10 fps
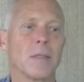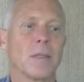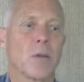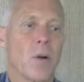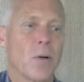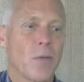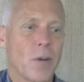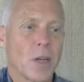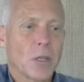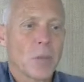So I
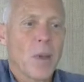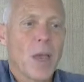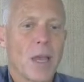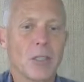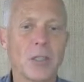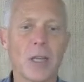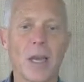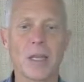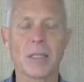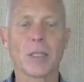refresh the page
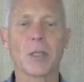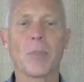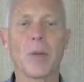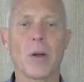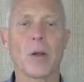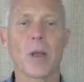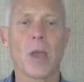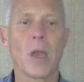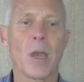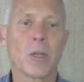and it disappeared.
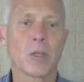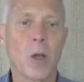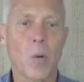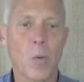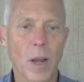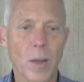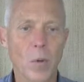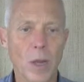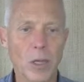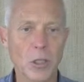So what I'm
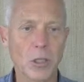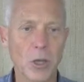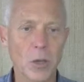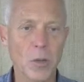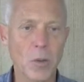wanting to show you